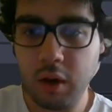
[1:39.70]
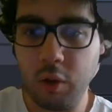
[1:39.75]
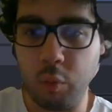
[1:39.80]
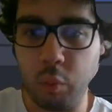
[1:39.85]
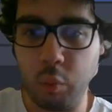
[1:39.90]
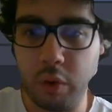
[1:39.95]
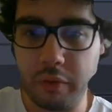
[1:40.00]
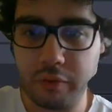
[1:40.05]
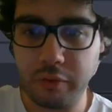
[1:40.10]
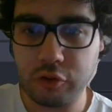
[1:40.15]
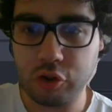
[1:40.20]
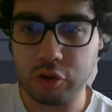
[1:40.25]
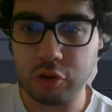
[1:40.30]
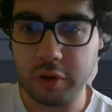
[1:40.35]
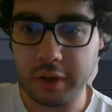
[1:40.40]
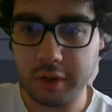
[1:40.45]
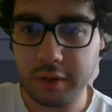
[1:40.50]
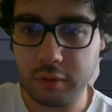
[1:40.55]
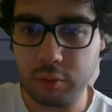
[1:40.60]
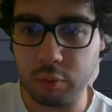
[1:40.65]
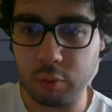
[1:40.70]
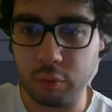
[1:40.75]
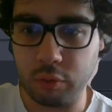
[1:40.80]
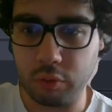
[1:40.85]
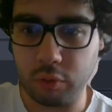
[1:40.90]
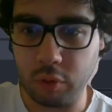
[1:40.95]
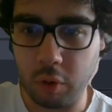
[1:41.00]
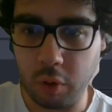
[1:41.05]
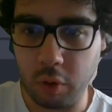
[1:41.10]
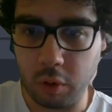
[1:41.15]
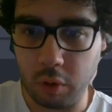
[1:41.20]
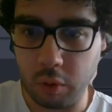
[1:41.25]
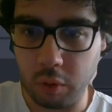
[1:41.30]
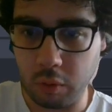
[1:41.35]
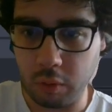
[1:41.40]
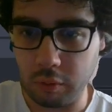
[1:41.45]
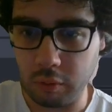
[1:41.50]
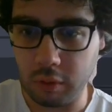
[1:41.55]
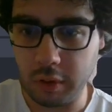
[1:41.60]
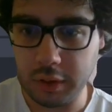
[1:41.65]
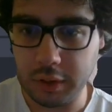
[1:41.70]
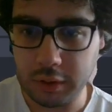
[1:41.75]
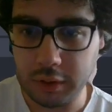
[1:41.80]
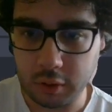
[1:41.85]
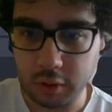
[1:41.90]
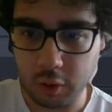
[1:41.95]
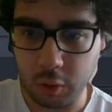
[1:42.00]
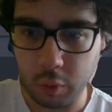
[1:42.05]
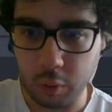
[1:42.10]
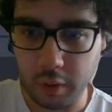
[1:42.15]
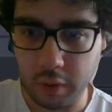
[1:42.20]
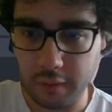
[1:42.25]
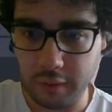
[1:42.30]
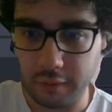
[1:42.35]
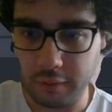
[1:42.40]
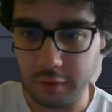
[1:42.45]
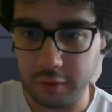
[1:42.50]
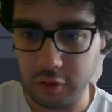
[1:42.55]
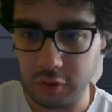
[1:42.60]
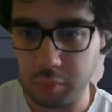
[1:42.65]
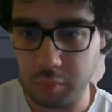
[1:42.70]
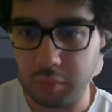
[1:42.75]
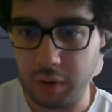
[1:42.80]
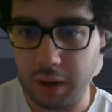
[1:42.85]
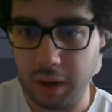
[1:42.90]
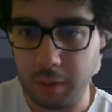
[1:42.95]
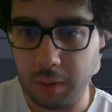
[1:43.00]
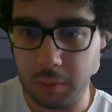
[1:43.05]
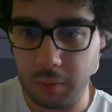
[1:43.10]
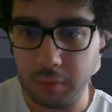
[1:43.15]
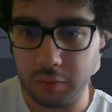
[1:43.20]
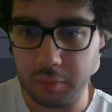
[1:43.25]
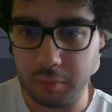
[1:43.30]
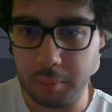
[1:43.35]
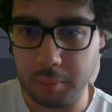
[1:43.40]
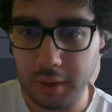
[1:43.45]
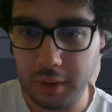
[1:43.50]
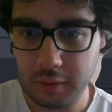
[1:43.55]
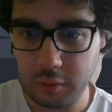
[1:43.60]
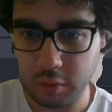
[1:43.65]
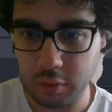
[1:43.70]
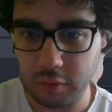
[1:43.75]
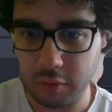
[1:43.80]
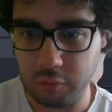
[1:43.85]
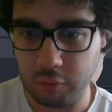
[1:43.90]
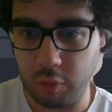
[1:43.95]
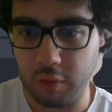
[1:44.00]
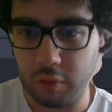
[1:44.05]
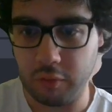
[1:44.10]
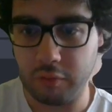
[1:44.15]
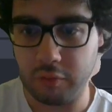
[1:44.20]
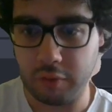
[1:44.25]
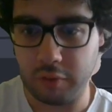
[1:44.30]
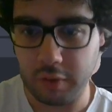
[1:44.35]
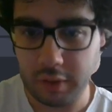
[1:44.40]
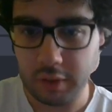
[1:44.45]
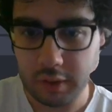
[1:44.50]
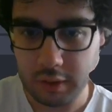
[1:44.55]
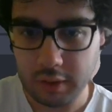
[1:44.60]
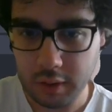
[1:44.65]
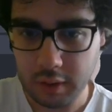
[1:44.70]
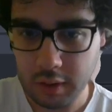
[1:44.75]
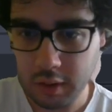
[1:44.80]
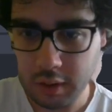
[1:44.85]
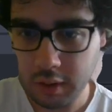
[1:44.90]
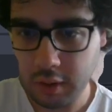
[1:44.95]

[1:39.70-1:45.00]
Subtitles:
with tricks to solve LeetCode and such problems better for free.